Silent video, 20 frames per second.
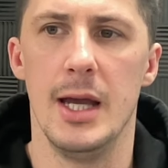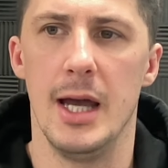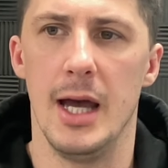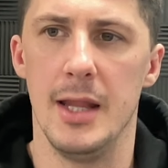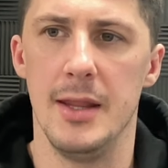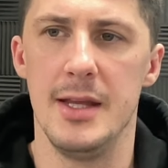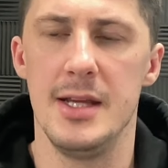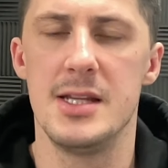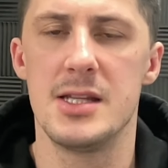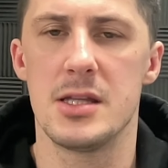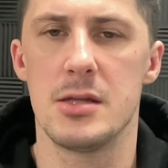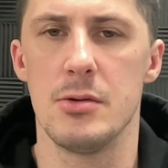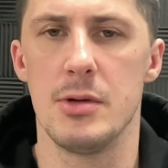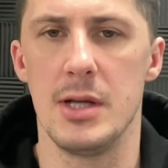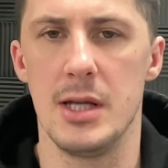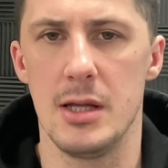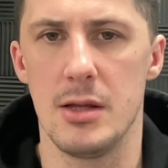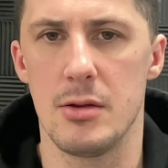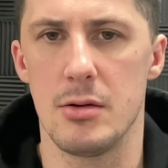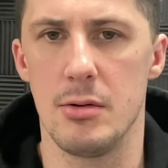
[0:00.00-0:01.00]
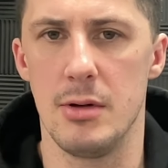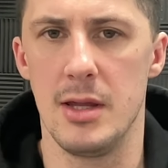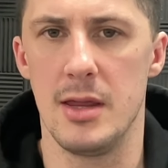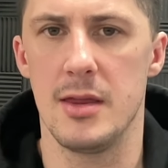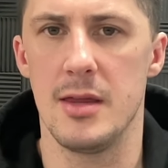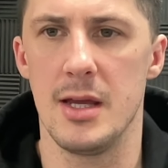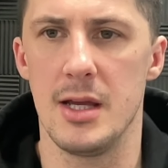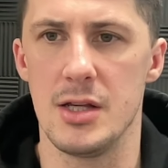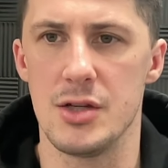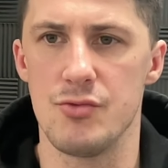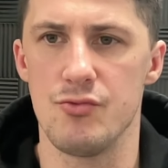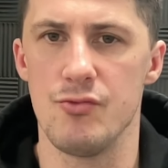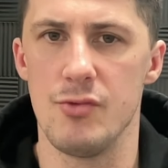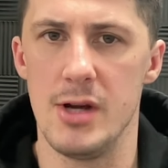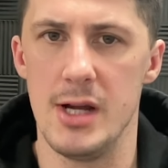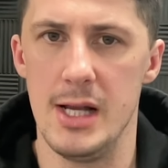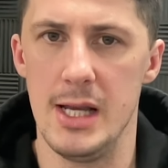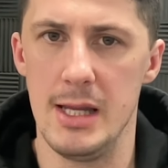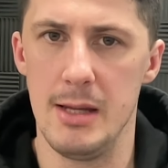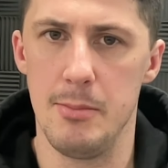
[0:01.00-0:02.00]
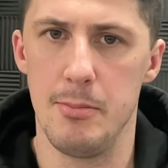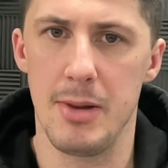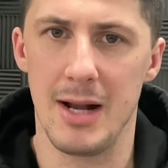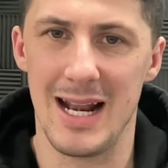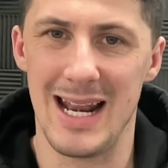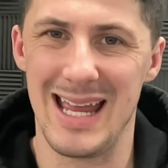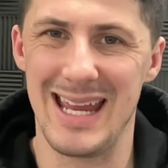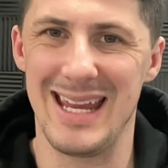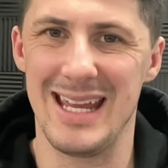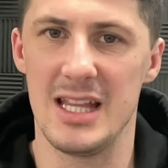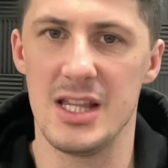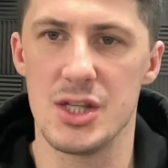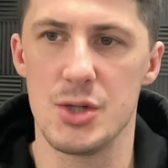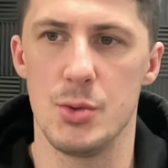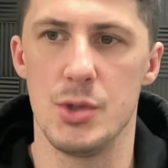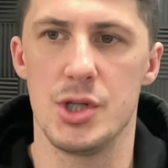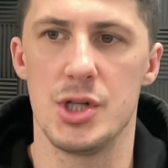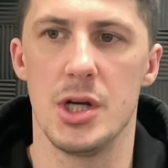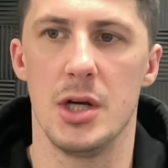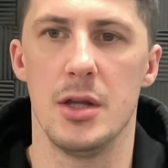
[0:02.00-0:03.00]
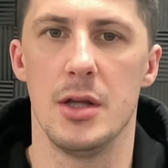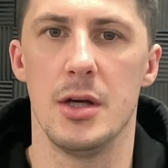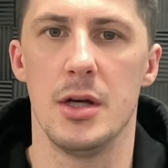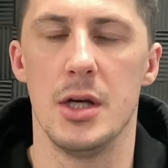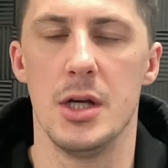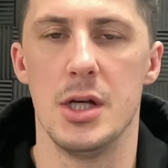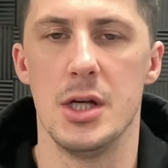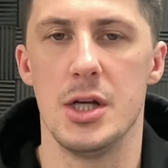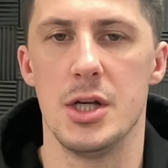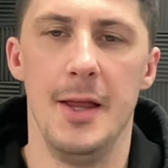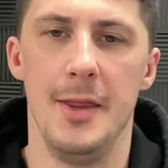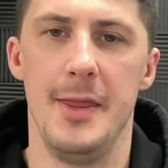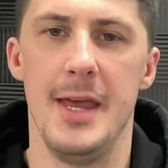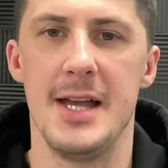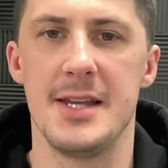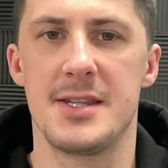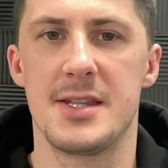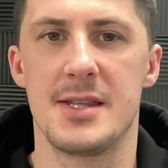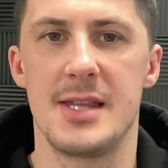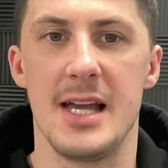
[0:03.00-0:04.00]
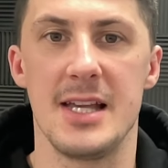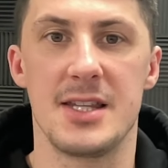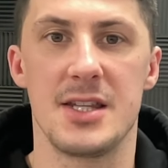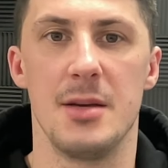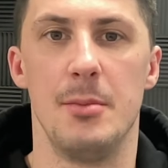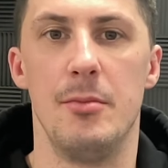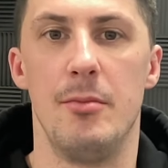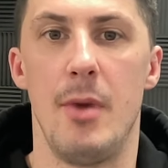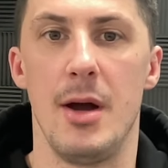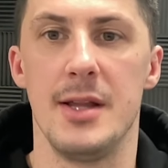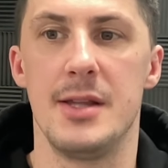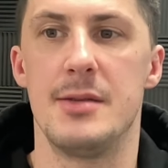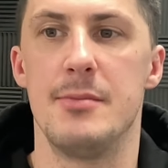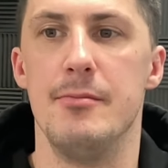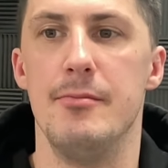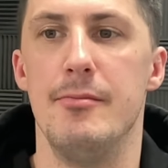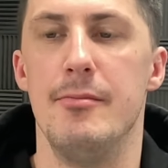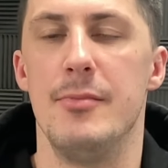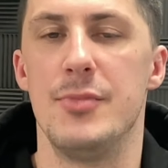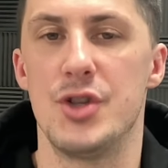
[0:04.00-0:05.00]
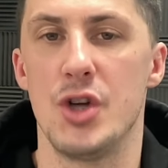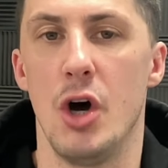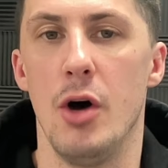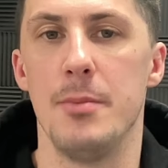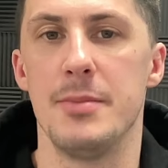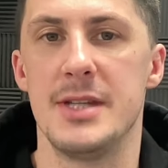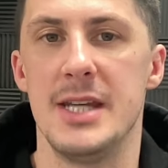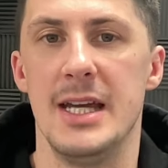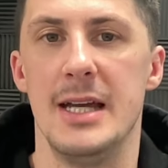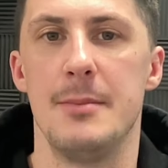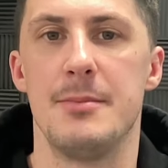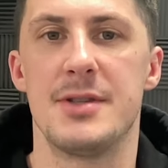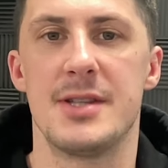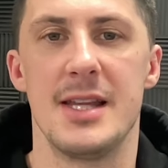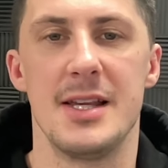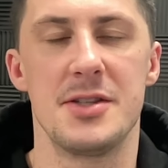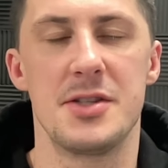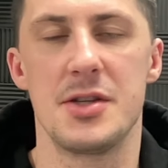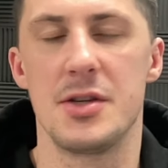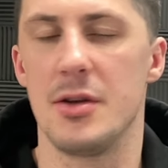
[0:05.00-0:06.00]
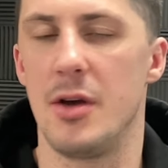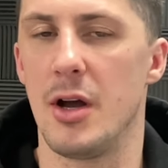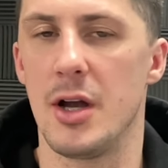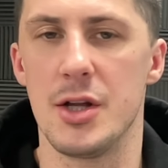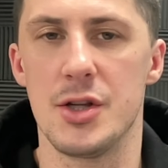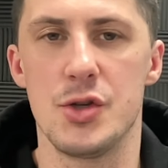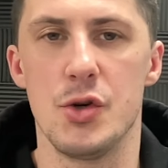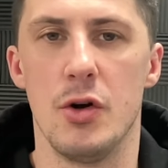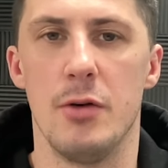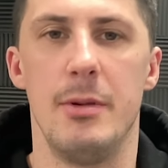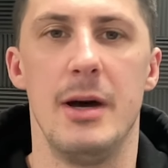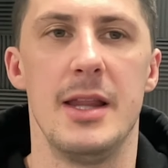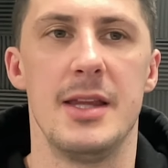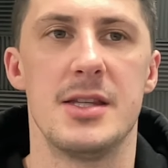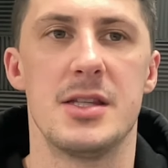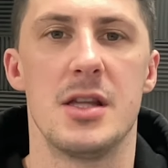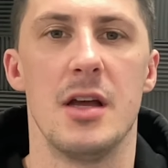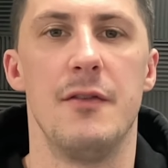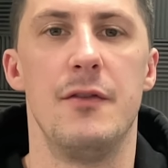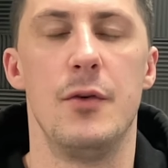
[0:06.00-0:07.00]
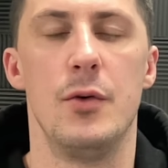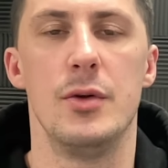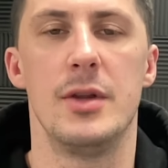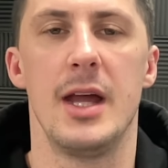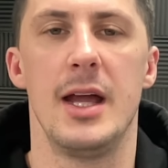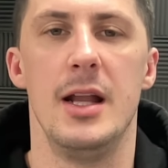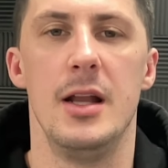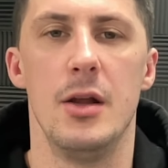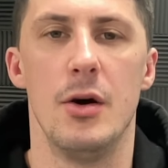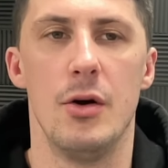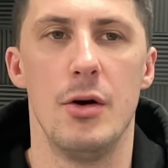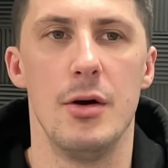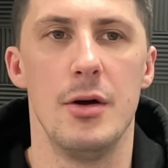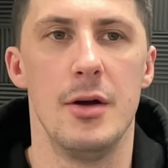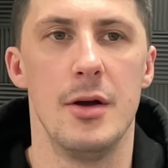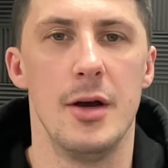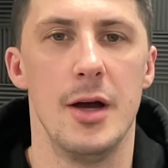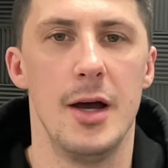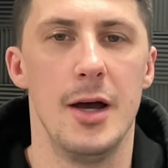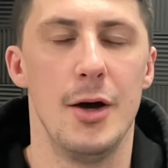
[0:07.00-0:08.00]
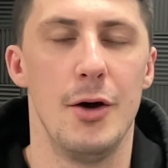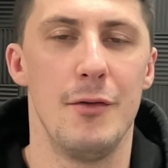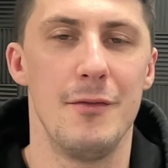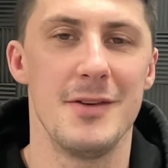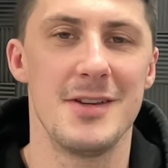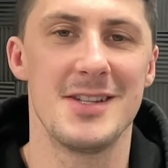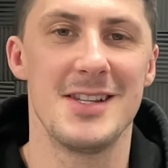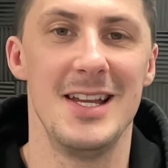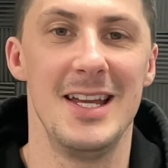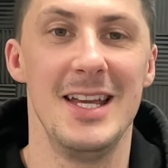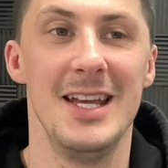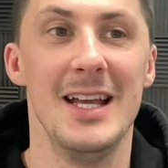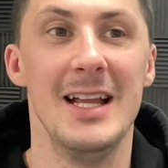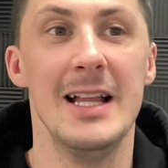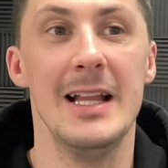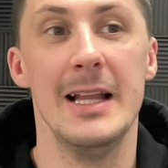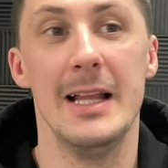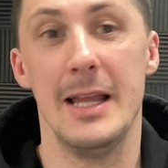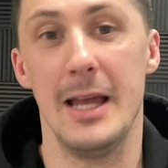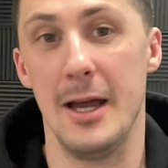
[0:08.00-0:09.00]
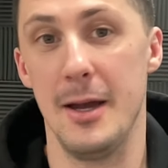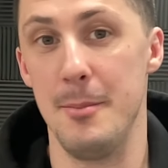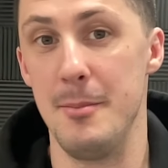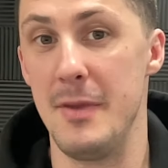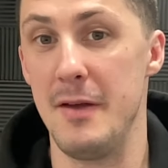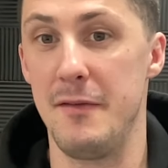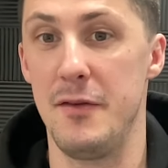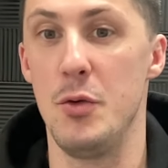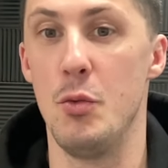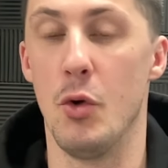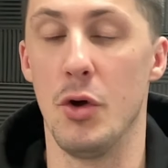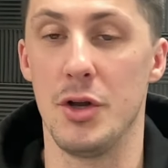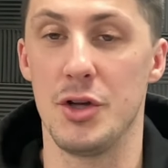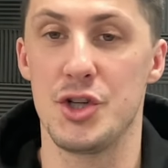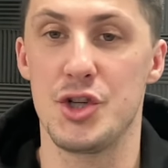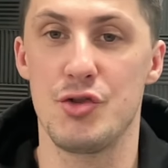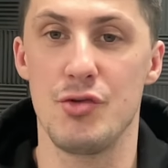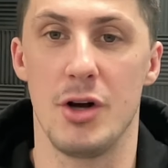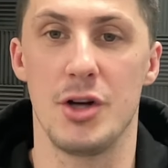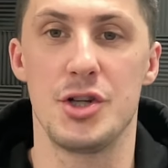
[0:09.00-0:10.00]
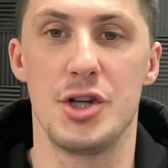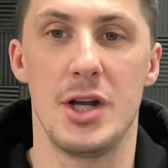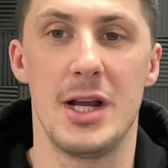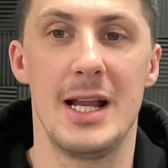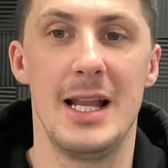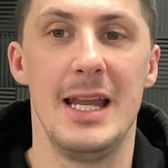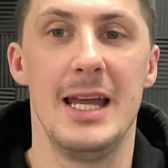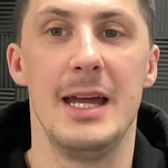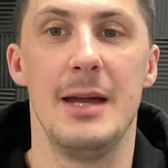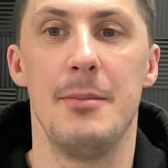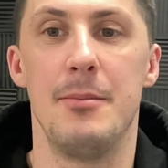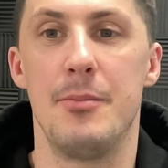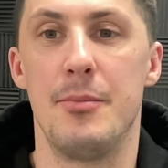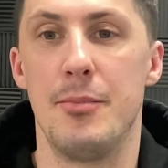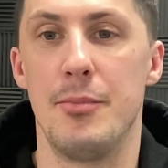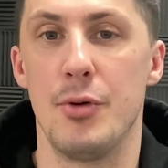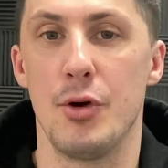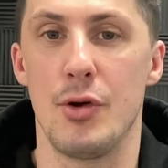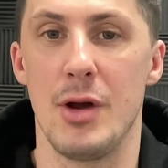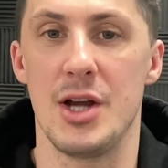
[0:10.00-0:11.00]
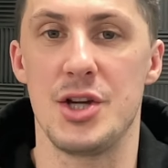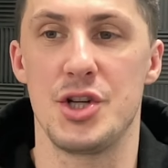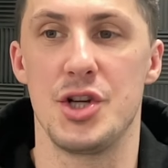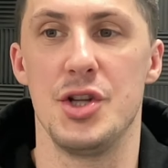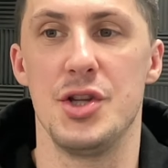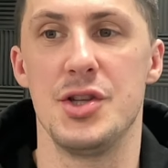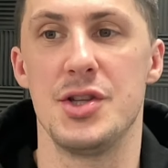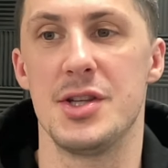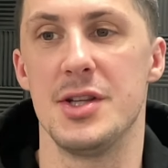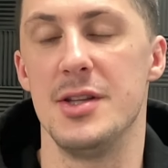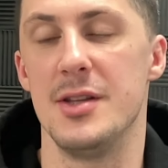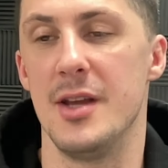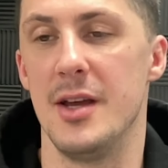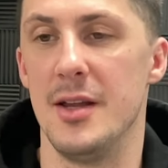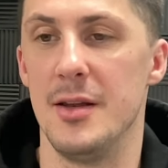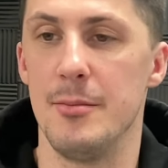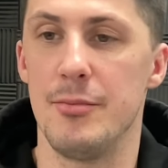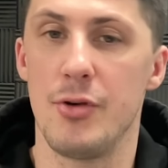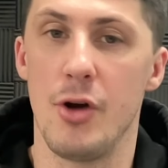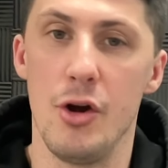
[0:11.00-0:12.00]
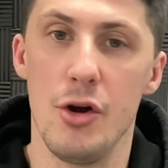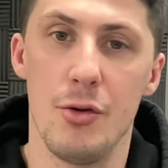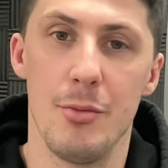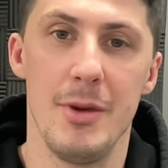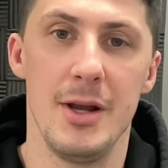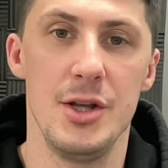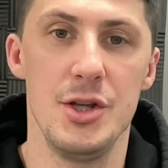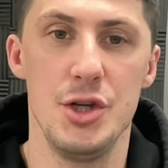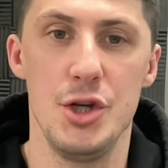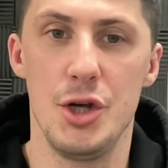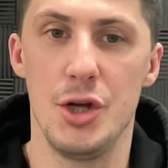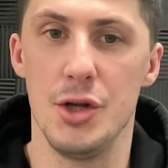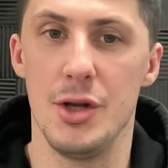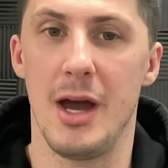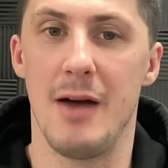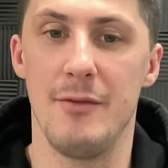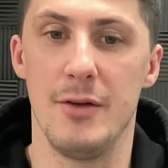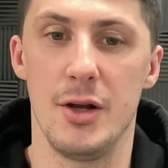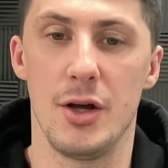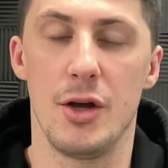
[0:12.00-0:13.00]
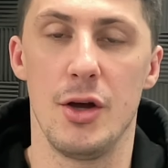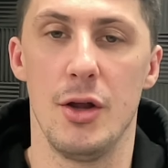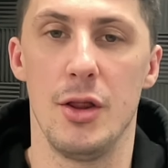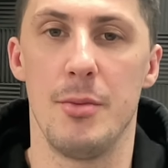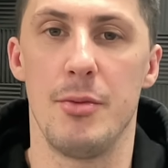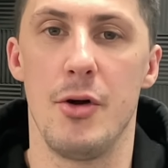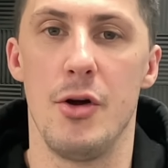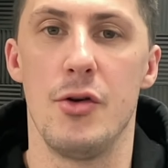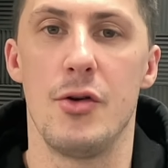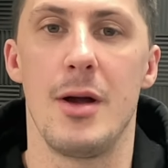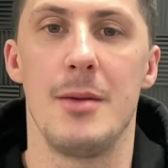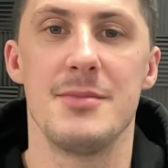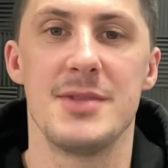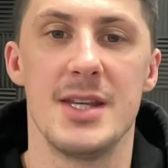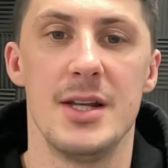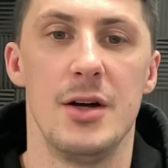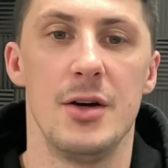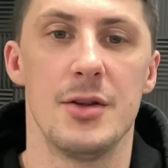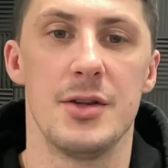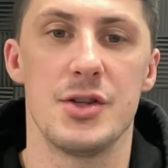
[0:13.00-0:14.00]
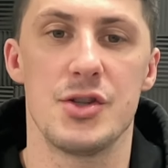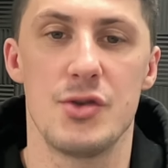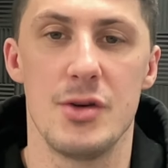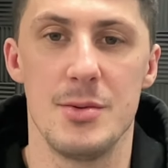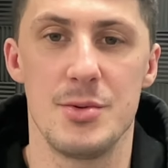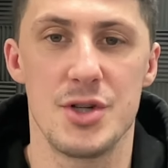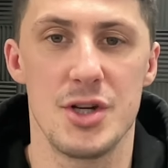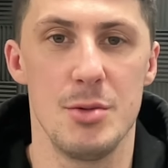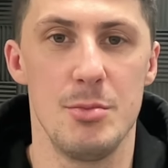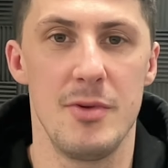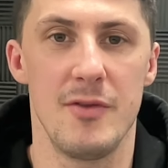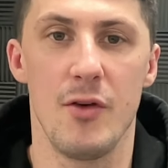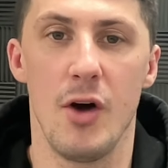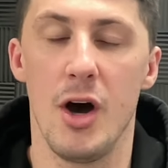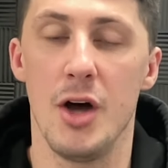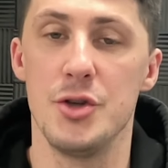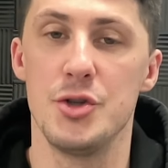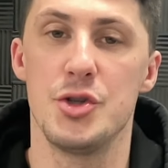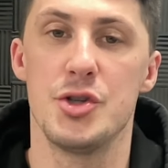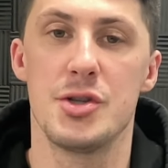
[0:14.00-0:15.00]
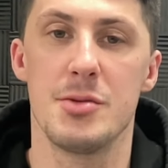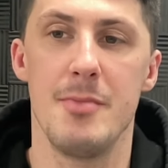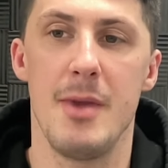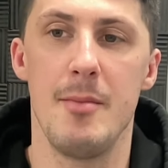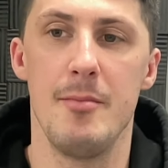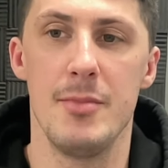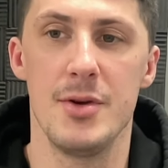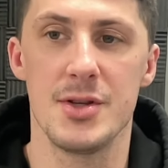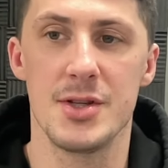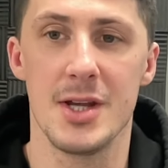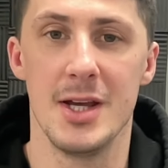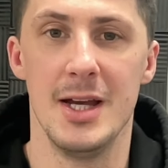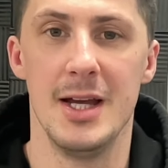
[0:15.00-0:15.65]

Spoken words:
And these three things really play into each other. There's some of my top tips. I could talk about this stuff all day long. Obviously, if you want structured, clear progressions and programming, you can have a look at the programs in our description. We've got hundreds of members